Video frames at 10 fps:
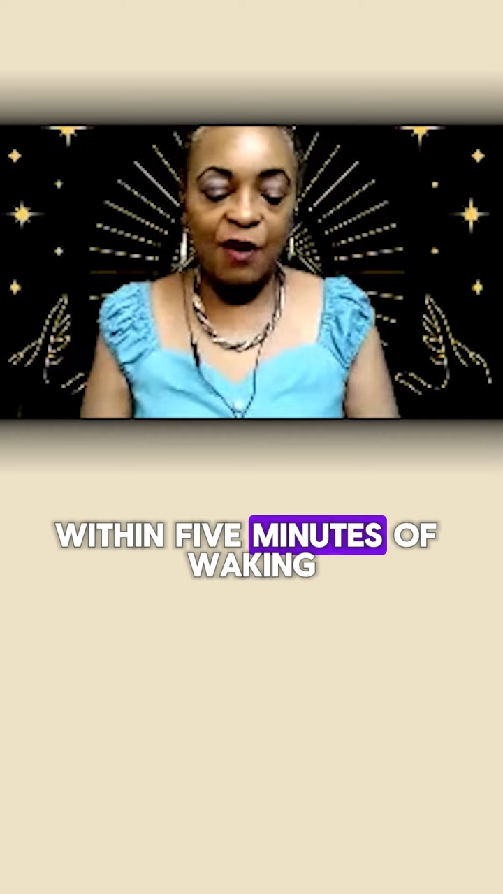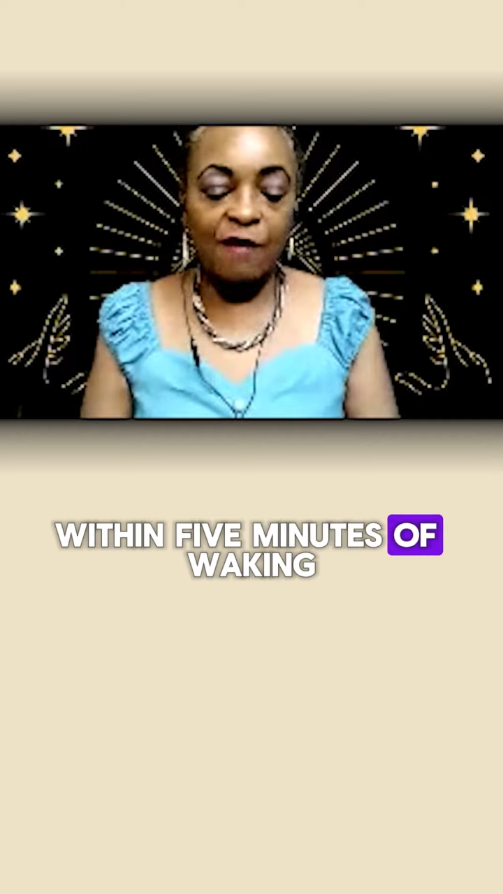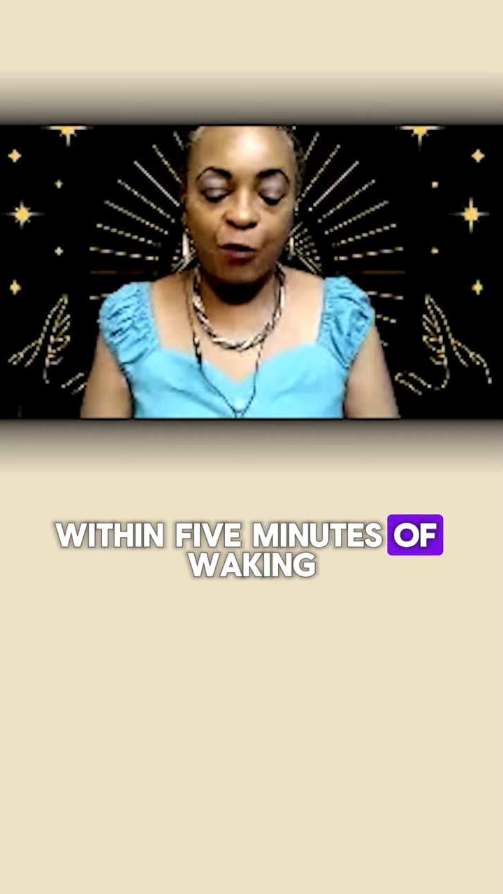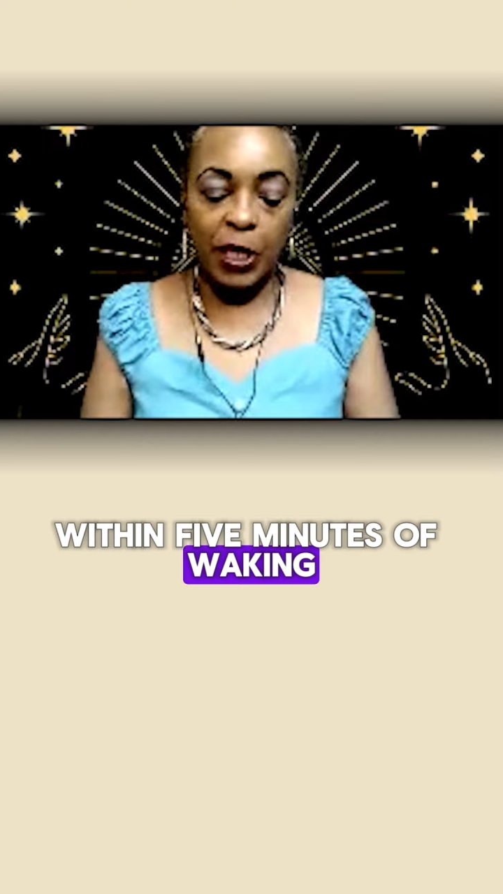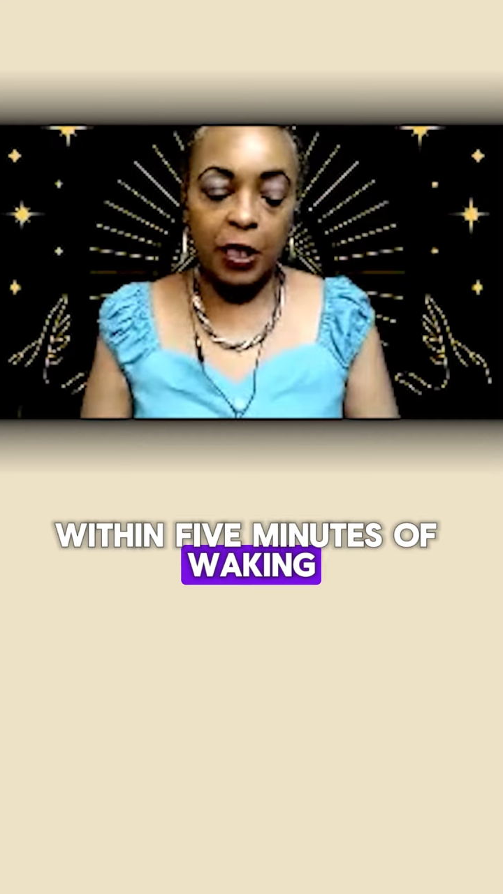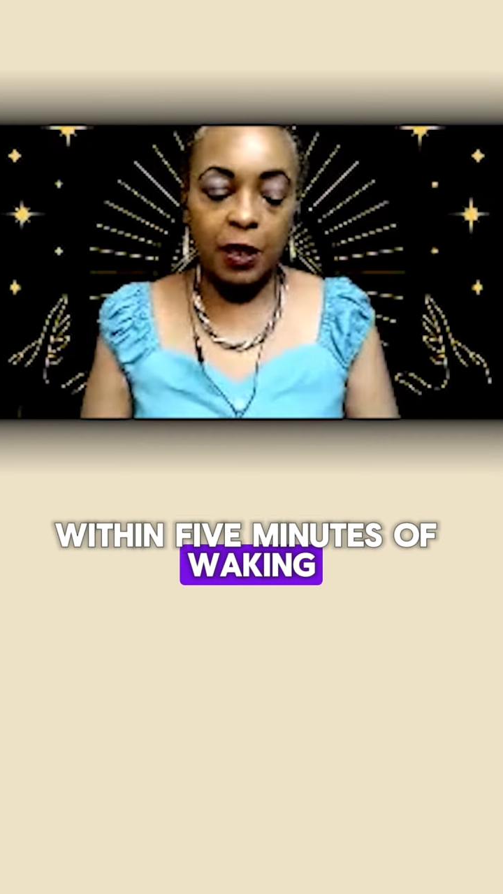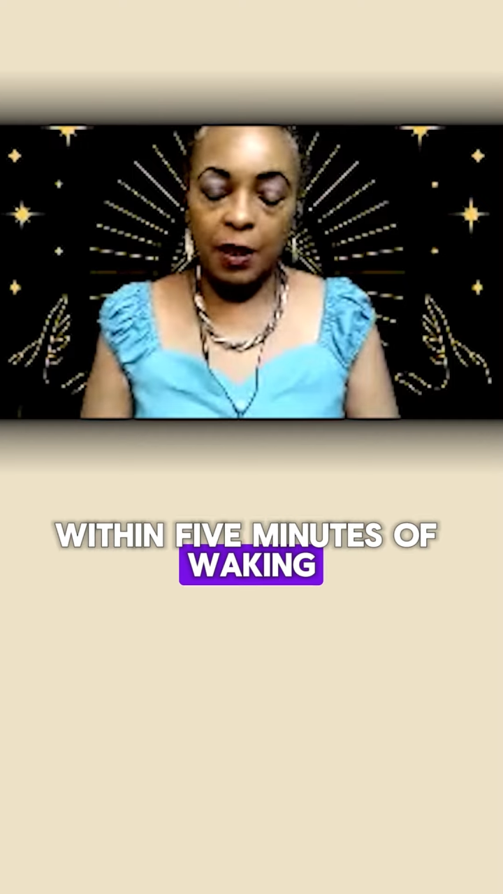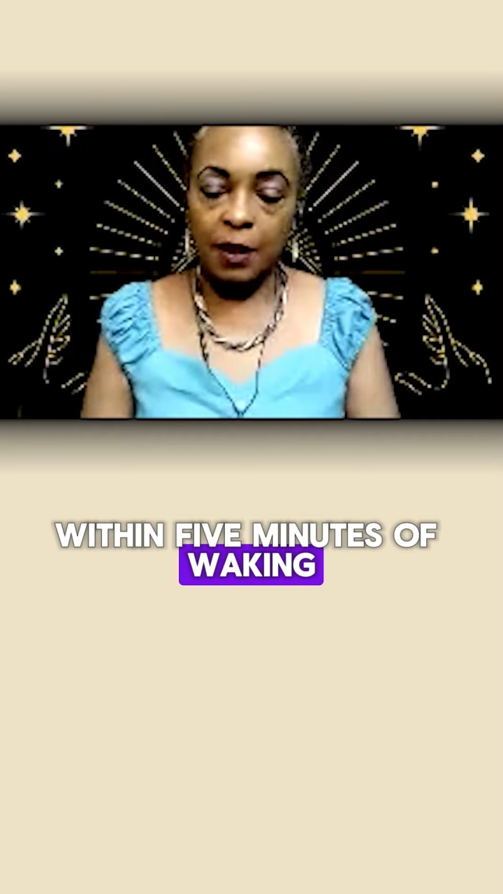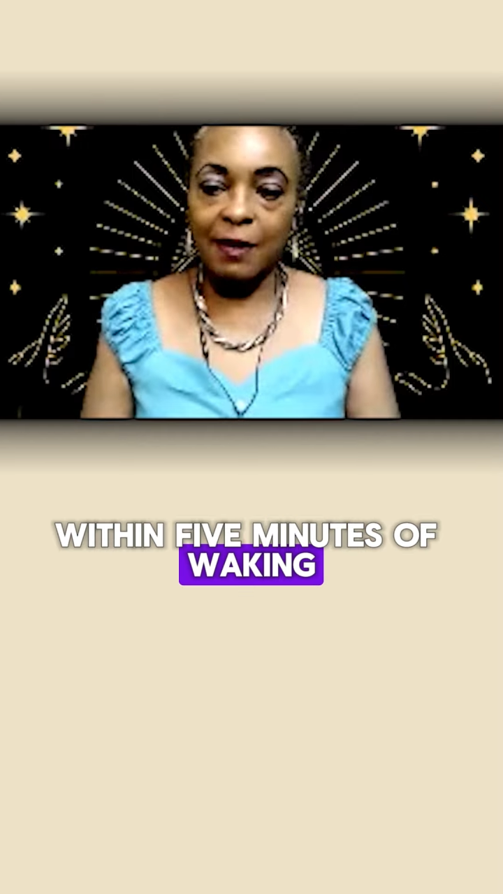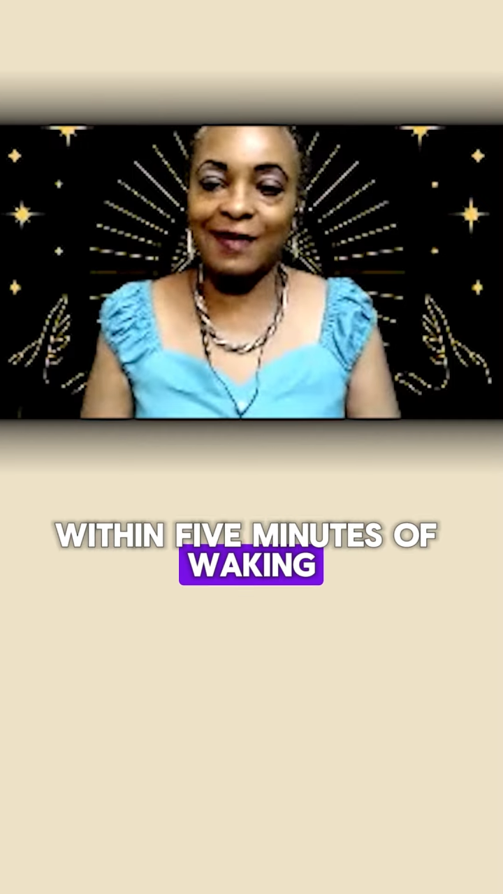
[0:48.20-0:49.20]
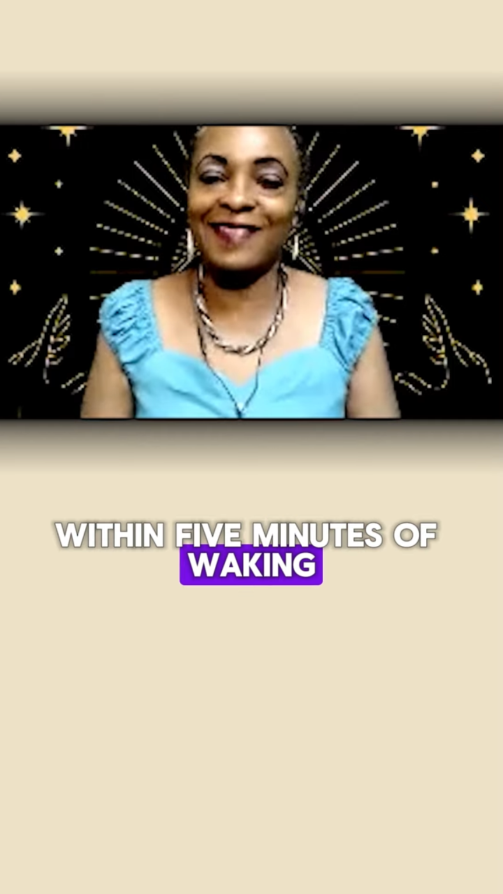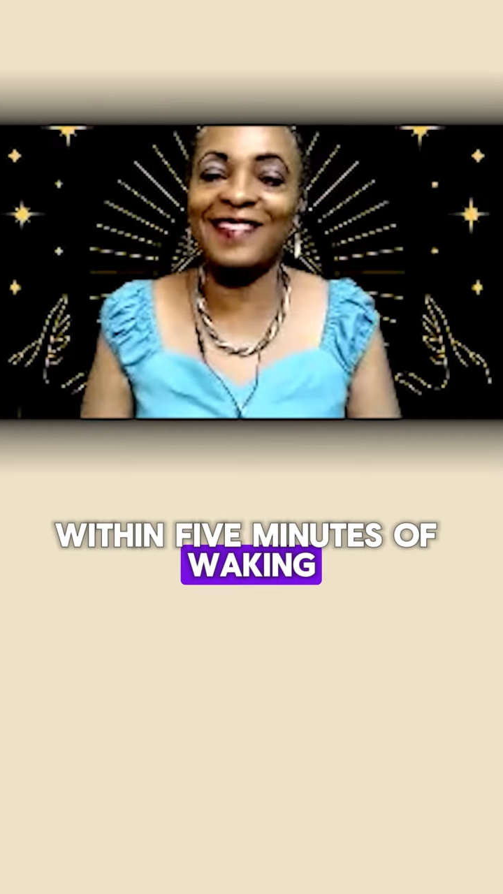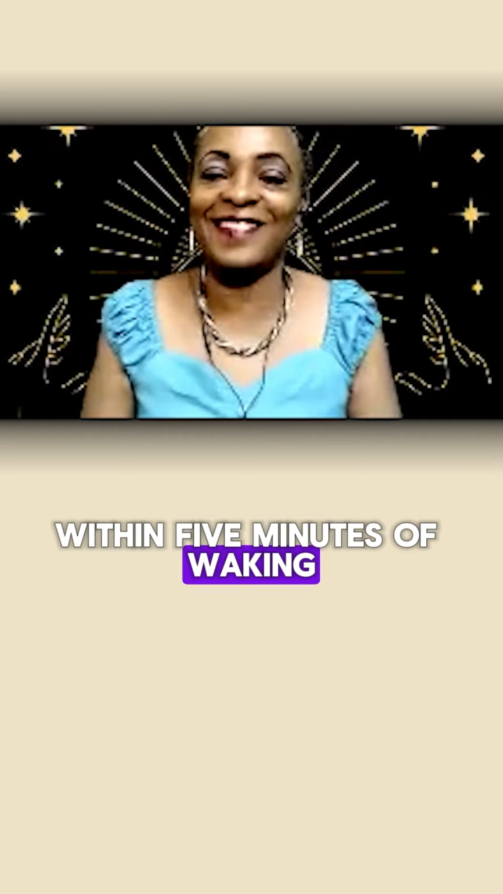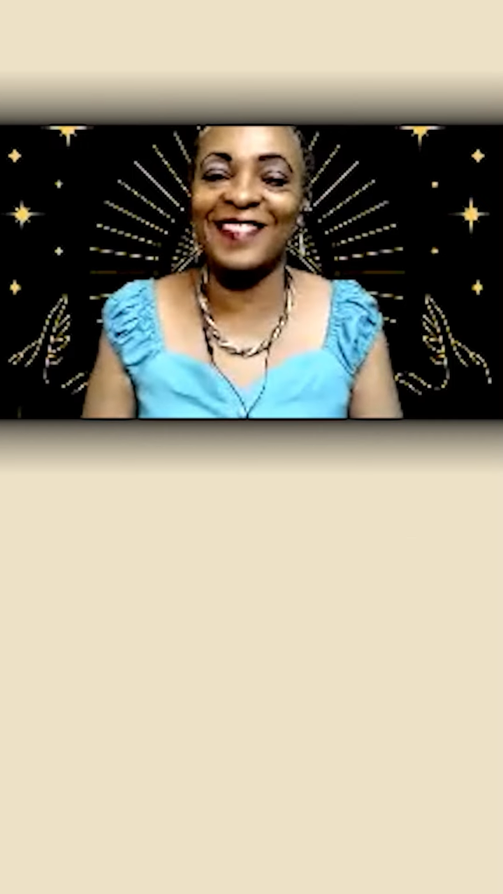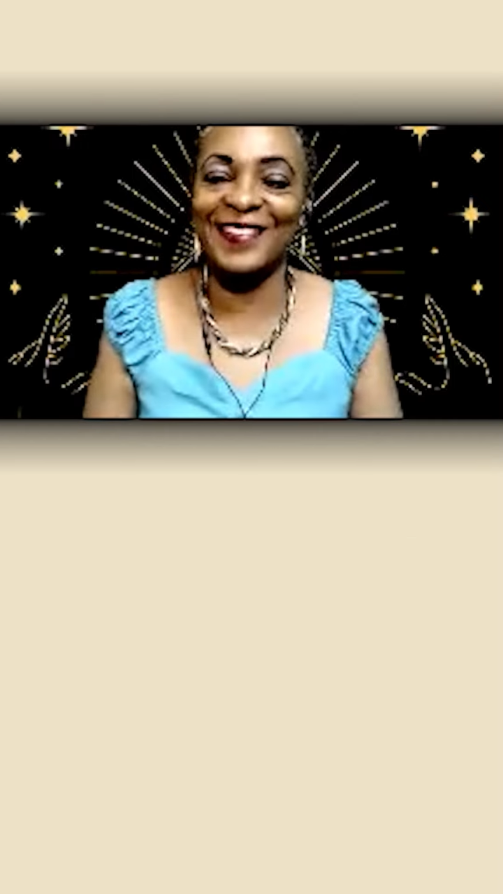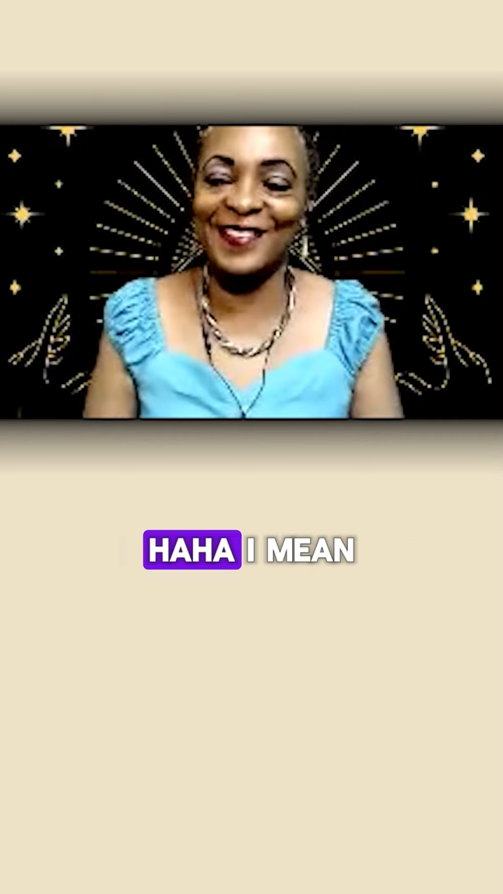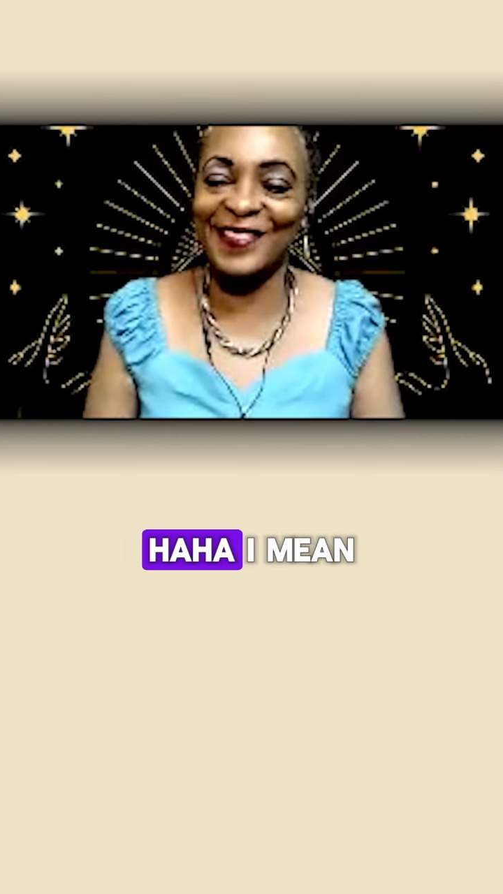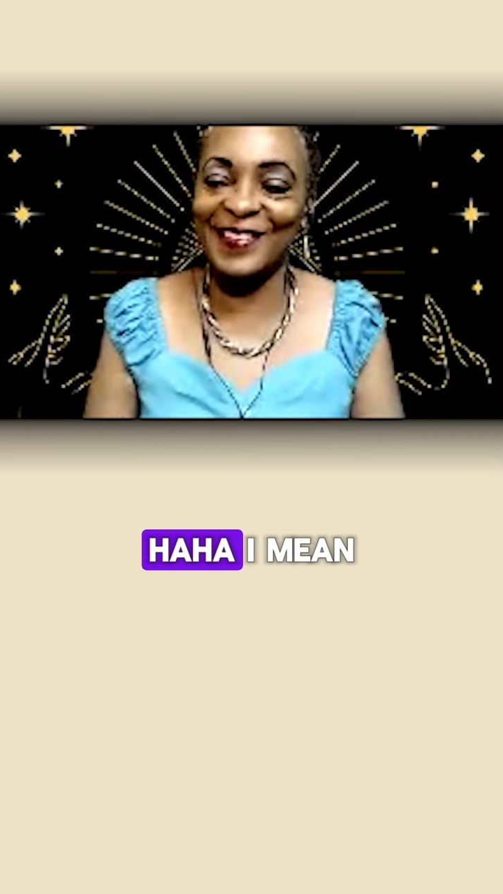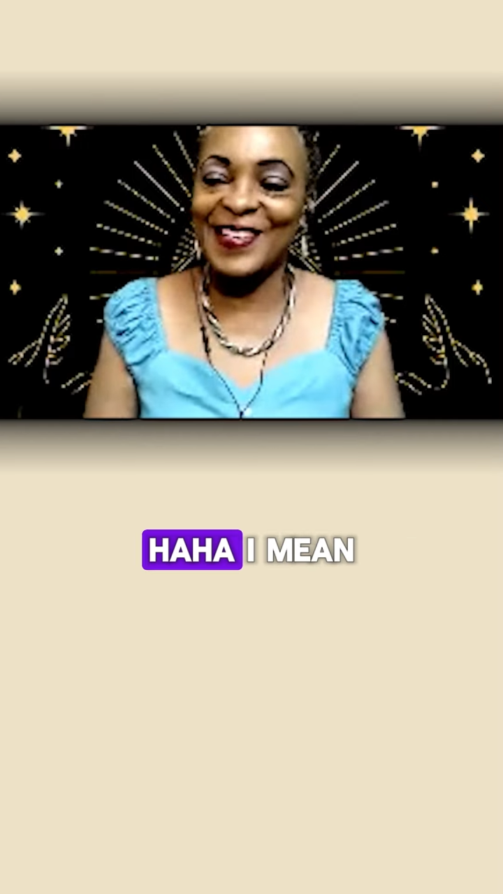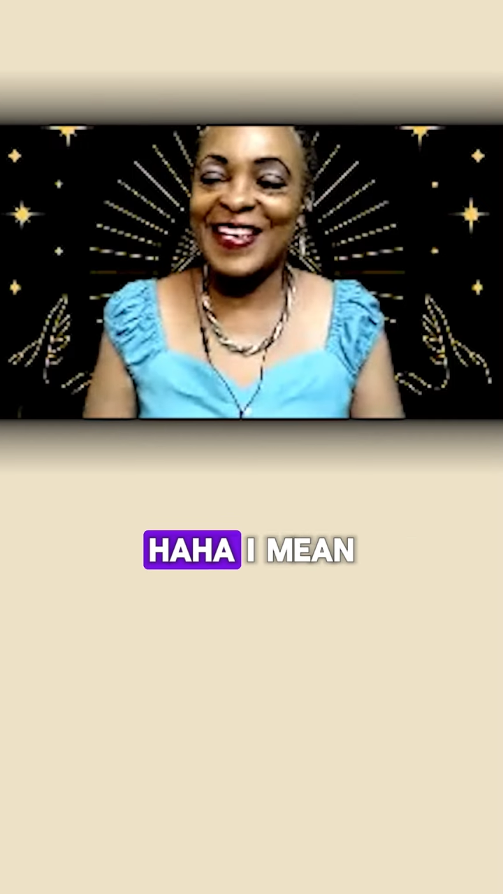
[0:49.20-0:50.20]
of waking.
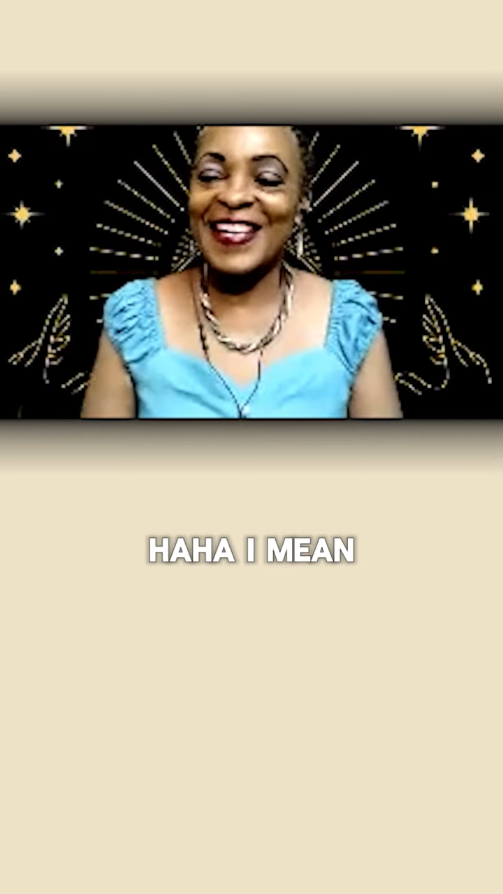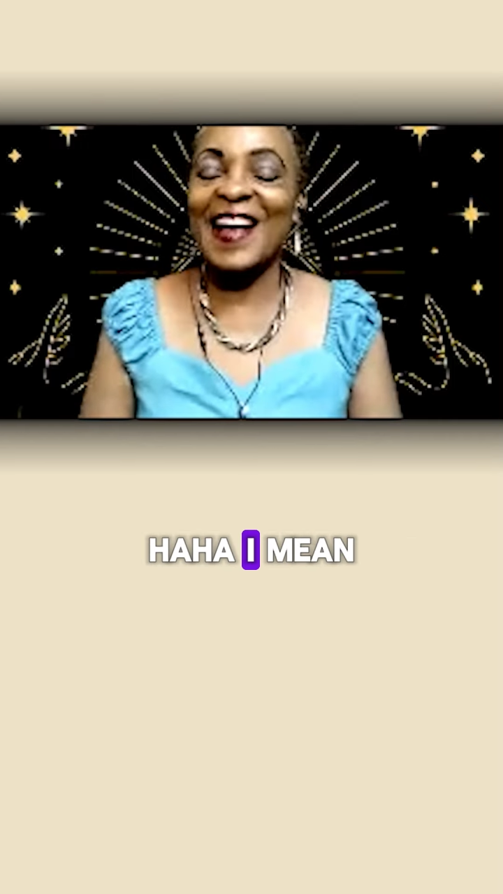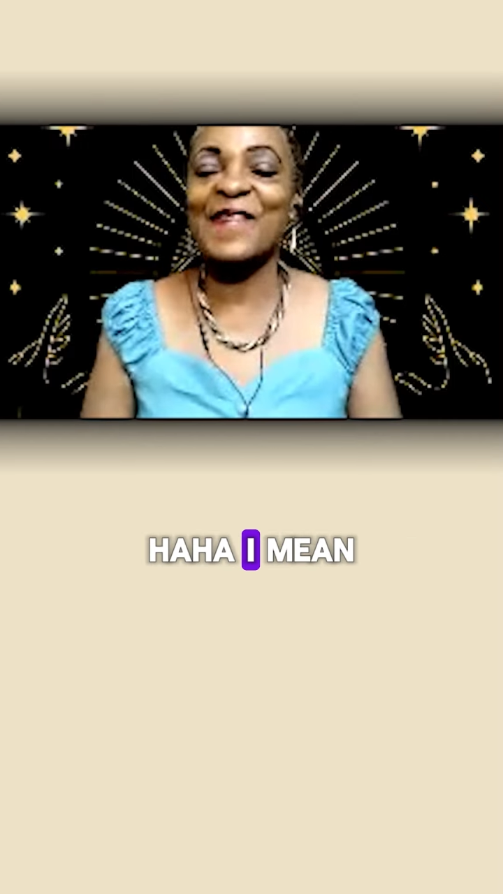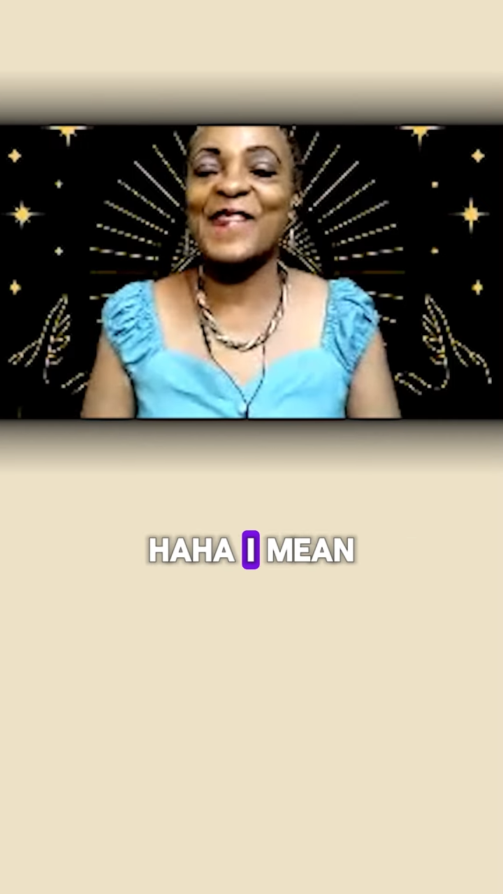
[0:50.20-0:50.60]
I